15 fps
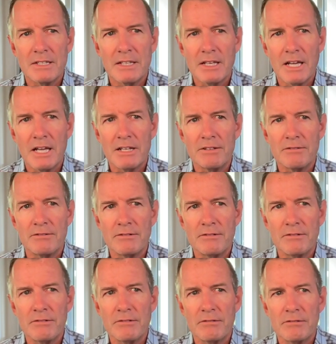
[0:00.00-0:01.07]
And
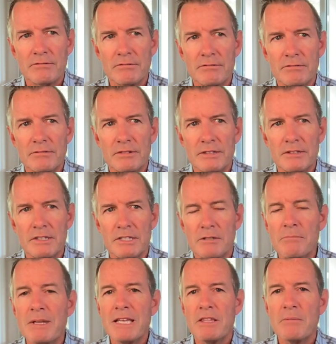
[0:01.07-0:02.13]
to
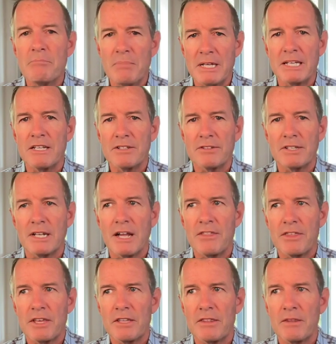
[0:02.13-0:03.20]
me, the biggest and I
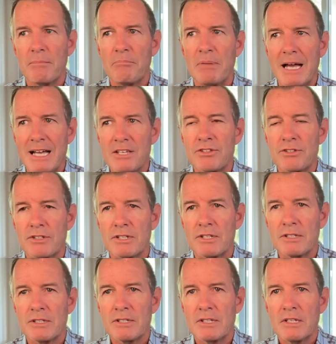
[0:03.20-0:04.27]
think the best
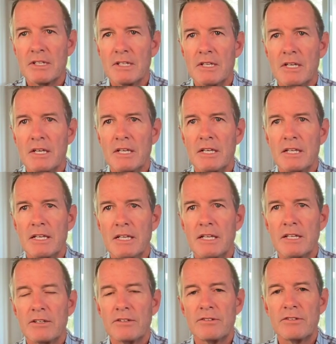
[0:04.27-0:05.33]

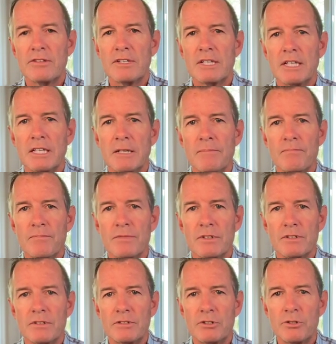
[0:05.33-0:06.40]
is the
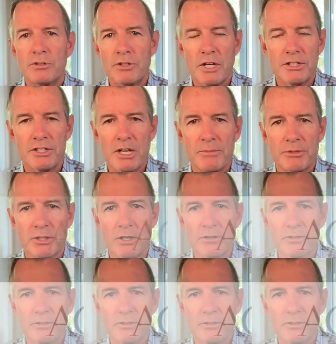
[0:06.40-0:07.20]
Tucson gem show.